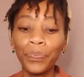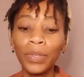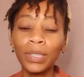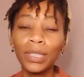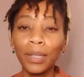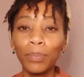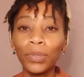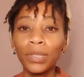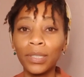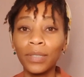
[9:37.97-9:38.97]
stay
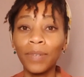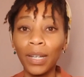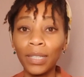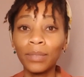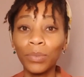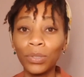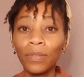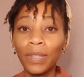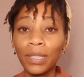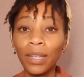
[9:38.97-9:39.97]
positive at least most of
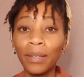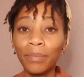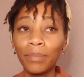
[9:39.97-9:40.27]
the time,